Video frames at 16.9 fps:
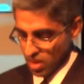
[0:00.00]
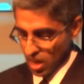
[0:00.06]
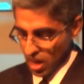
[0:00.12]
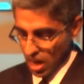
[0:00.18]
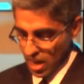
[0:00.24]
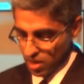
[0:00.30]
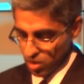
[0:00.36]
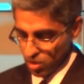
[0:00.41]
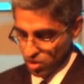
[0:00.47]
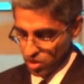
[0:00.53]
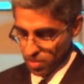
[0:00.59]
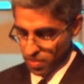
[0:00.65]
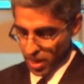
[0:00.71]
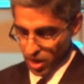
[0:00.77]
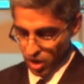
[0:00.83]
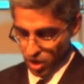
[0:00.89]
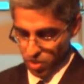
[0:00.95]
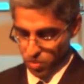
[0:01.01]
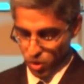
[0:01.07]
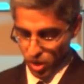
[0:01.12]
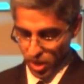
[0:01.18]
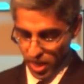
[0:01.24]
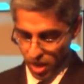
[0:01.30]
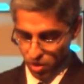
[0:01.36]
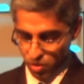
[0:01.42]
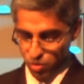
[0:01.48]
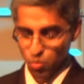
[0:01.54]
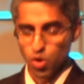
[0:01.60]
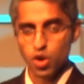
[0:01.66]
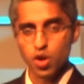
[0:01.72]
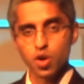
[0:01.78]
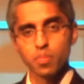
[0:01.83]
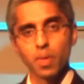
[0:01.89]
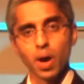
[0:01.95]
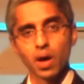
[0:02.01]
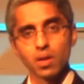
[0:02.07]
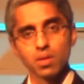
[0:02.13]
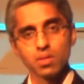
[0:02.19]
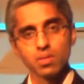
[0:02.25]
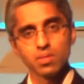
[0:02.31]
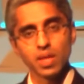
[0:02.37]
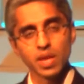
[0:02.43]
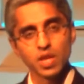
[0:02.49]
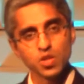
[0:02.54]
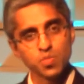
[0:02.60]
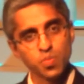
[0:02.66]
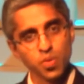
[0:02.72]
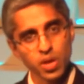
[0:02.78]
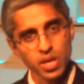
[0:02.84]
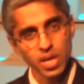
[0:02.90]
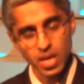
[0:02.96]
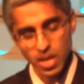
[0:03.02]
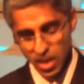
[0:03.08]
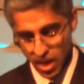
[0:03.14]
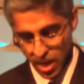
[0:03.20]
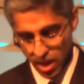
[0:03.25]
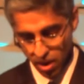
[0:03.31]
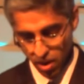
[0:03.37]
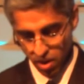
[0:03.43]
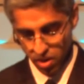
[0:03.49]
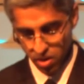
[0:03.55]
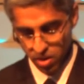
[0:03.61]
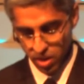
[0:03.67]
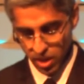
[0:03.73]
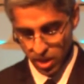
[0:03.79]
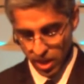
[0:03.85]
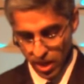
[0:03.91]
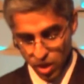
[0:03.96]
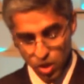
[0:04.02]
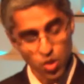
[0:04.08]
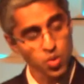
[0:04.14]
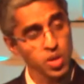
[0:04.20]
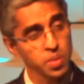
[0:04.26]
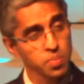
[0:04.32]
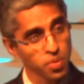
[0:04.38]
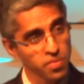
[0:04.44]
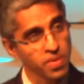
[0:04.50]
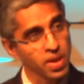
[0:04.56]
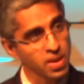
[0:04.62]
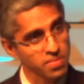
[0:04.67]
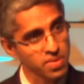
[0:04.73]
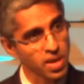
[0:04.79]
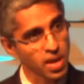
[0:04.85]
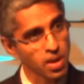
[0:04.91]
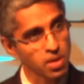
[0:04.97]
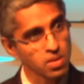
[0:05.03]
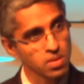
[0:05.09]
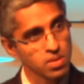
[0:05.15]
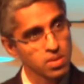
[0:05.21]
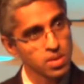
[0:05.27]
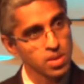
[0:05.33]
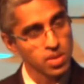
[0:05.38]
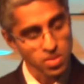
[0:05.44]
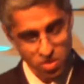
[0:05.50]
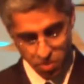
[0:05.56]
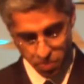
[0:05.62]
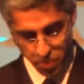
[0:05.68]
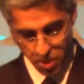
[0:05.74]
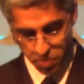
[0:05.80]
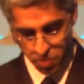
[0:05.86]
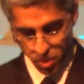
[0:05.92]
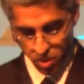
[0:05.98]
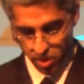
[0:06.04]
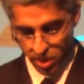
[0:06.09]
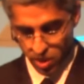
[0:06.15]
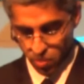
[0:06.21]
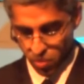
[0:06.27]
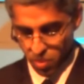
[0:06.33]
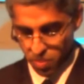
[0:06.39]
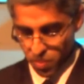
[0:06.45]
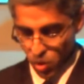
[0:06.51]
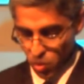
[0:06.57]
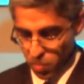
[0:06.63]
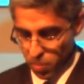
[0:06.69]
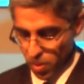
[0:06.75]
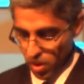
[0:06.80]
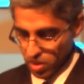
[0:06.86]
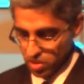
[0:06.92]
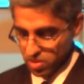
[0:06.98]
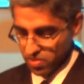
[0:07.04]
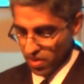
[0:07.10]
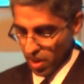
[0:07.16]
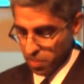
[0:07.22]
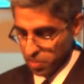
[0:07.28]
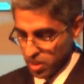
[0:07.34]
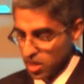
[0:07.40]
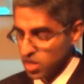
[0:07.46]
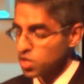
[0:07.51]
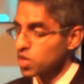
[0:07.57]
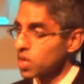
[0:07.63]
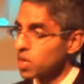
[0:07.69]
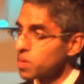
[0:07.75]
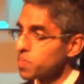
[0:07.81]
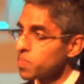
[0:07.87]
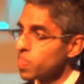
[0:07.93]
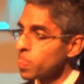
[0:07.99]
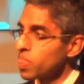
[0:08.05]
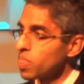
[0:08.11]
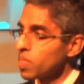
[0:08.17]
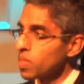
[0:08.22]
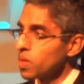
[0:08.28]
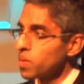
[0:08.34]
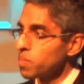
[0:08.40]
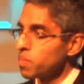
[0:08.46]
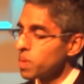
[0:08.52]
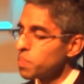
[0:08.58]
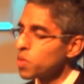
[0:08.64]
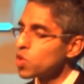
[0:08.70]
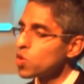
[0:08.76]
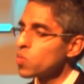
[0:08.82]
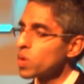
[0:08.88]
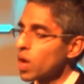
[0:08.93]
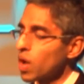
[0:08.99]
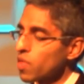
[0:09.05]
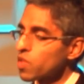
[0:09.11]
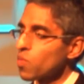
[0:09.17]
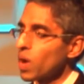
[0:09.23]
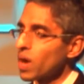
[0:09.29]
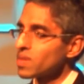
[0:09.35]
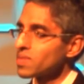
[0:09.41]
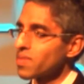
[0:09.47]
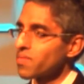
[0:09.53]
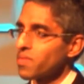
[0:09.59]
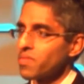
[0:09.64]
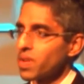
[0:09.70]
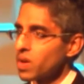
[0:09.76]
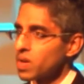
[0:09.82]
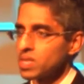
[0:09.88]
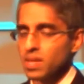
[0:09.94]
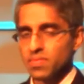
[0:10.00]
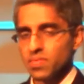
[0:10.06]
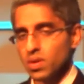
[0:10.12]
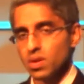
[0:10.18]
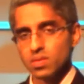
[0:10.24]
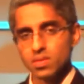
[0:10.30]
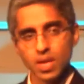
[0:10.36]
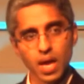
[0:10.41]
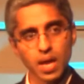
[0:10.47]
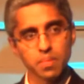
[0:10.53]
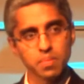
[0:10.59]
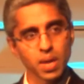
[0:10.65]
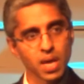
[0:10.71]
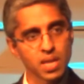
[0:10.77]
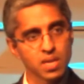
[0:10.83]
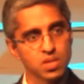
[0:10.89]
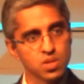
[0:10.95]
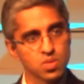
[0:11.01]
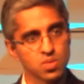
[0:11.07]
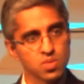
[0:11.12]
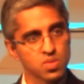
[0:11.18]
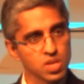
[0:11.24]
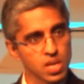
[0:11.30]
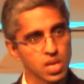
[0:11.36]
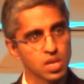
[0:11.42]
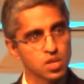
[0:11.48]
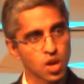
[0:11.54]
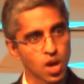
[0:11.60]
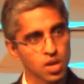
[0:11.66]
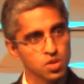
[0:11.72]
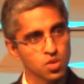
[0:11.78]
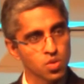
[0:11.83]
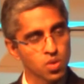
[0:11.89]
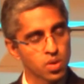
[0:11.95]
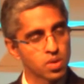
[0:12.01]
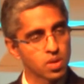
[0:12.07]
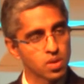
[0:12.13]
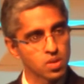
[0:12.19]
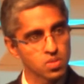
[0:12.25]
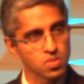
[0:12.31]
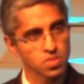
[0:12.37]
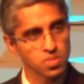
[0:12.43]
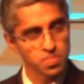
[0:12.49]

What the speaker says: I learned about a community health worker model that is bringing care, including preventive care, to people in remote parts of Appalachia, people who would otherwise have a very difficult time getting to see a doctor or a nurse.